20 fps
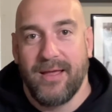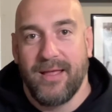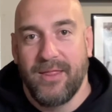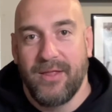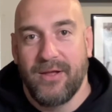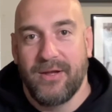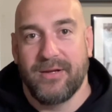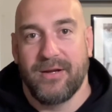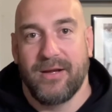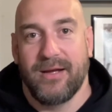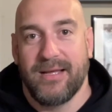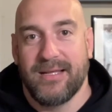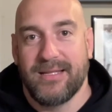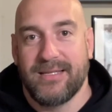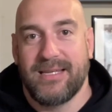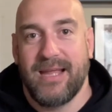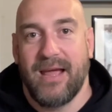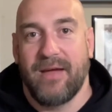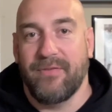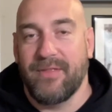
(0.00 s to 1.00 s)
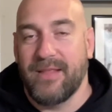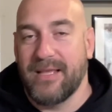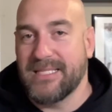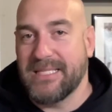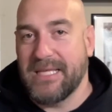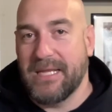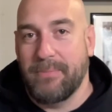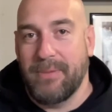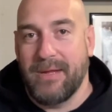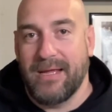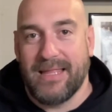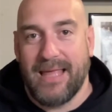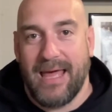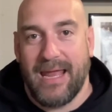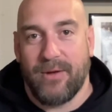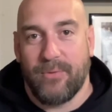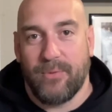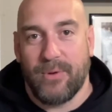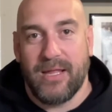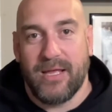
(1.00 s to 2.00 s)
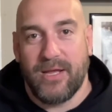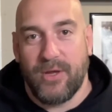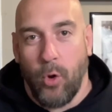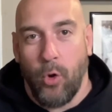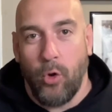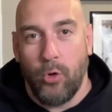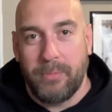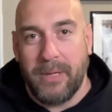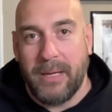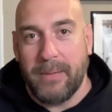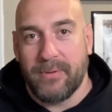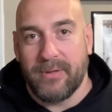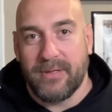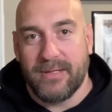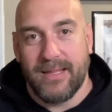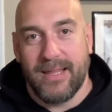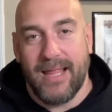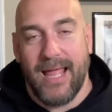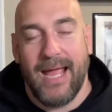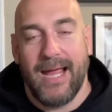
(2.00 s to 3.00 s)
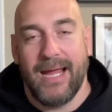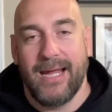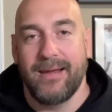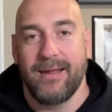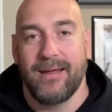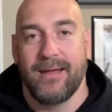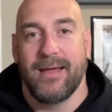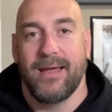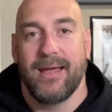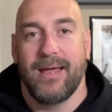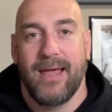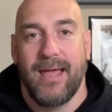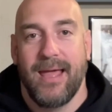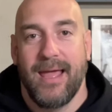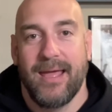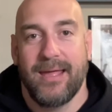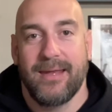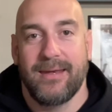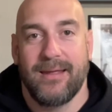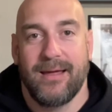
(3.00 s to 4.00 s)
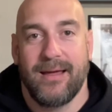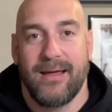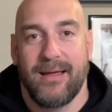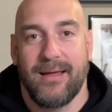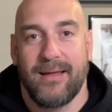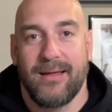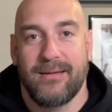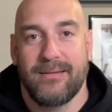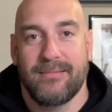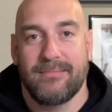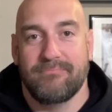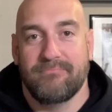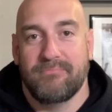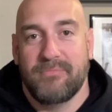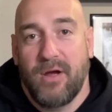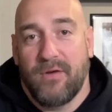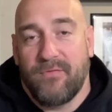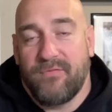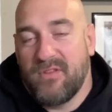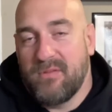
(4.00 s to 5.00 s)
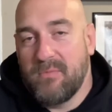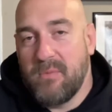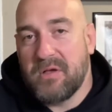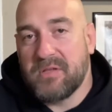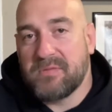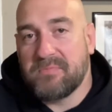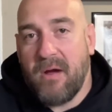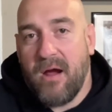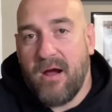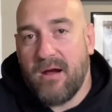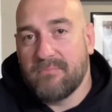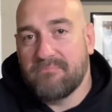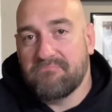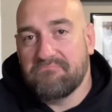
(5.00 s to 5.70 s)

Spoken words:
There definitely seemed to be a lot of really cold people in line. And, for the most part,